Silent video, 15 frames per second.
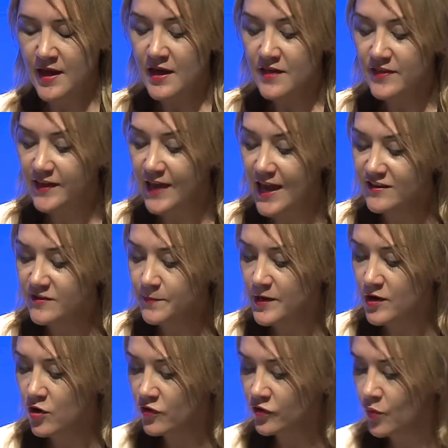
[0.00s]
The
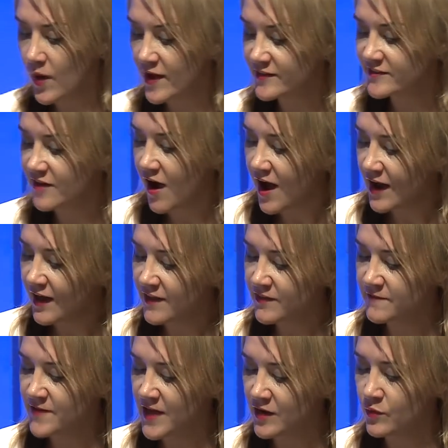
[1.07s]
Canterbury earthquakes highlight the
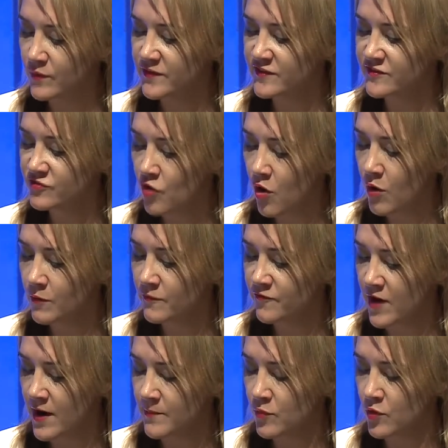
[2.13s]
value of a strong
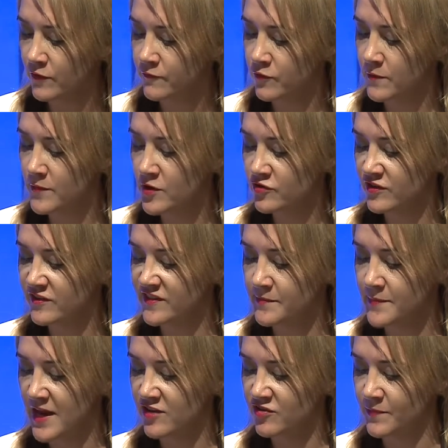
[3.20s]
framework for emergency
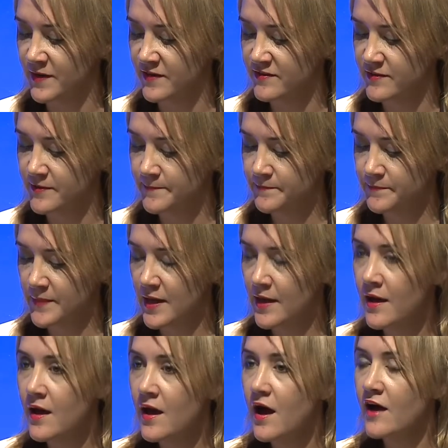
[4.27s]
management.
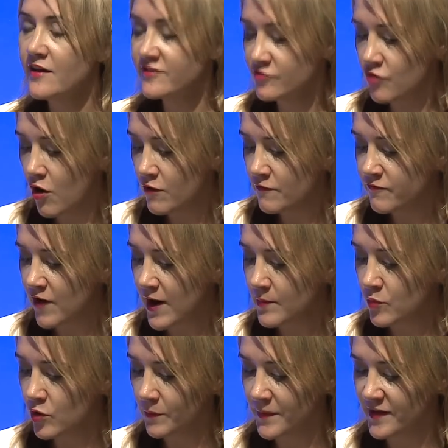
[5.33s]
A strong
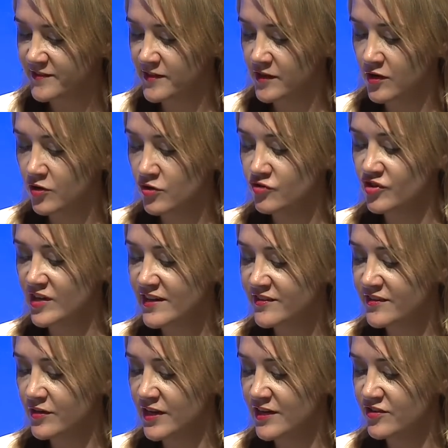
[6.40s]
framework must include
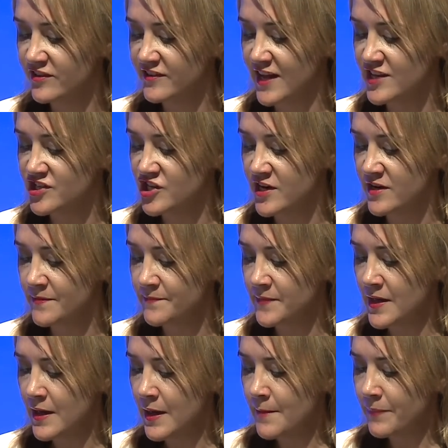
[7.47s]
legislation,
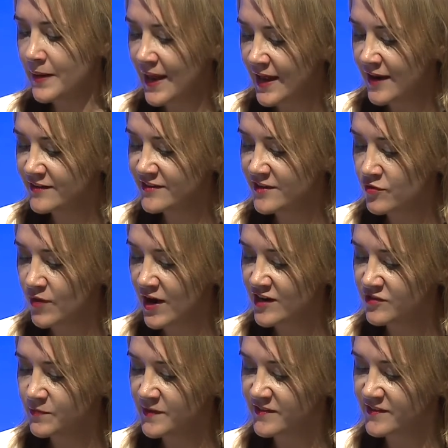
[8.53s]
plans and
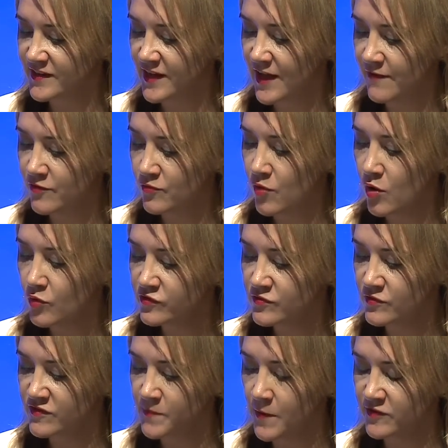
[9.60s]
arrangements that cover roles and
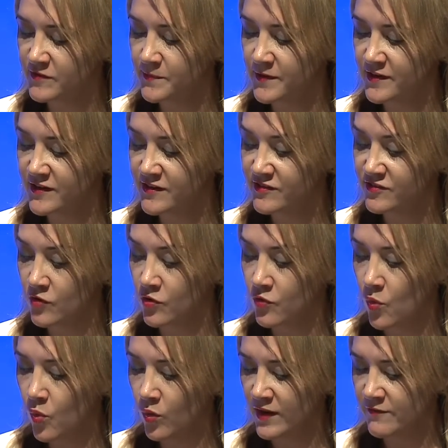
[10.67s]
responsibilities at
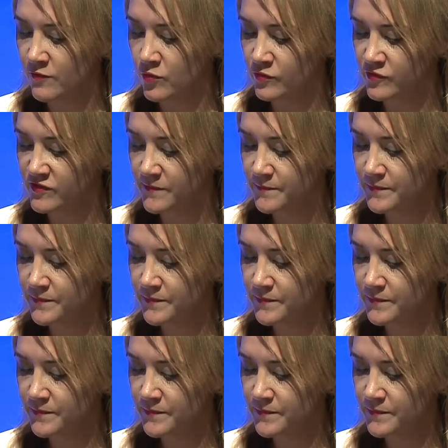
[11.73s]
all levels.